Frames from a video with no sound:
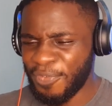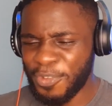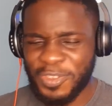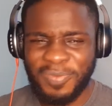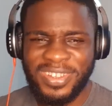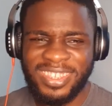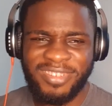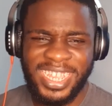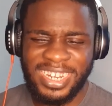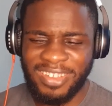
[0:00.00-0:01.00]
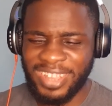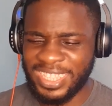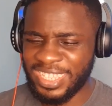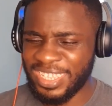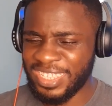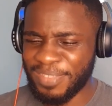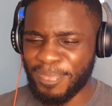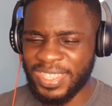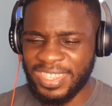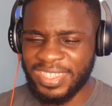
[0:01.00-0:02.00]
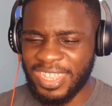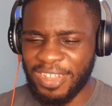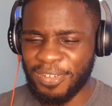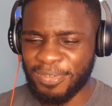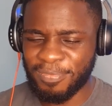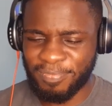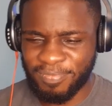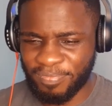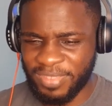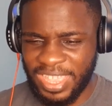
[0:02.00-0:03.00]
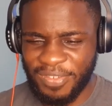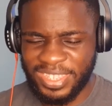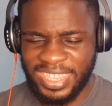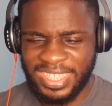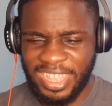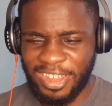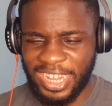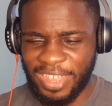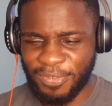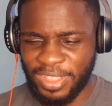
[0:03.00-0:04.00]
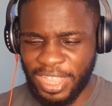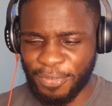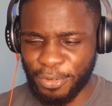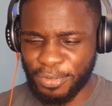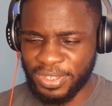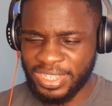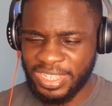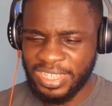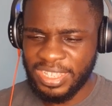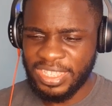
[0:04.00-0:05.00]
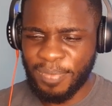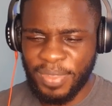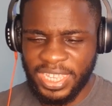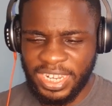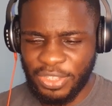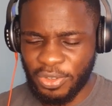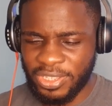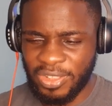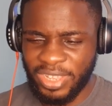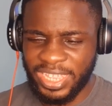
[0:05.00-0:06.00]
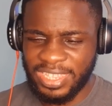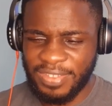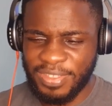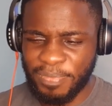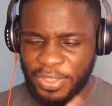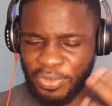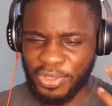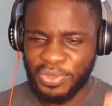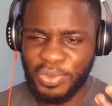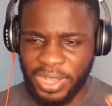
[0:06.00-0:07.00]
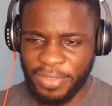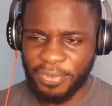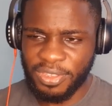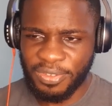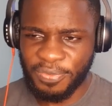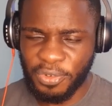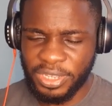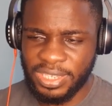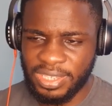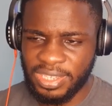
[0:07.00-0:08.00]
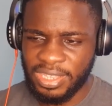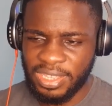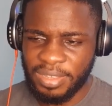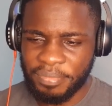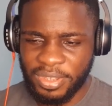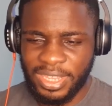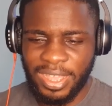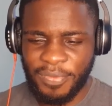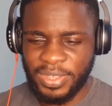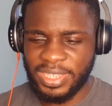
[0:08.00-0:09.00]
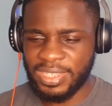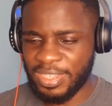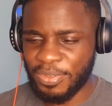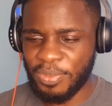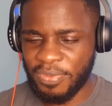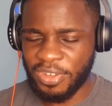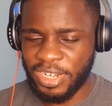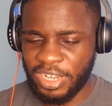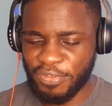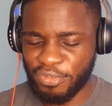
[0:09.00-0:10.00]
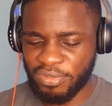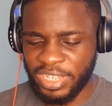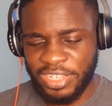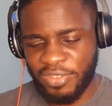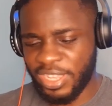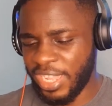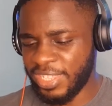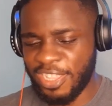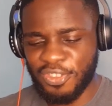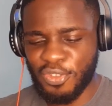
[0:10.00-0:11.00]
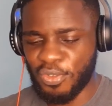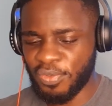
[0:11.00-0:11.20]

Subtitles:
For some reason, right now, I think the beat is now, everything is now leveled. The beginning, it was looking as if the beat was too high for the voice. But now everything seems to be very leveled. Anyway, guys, let's go.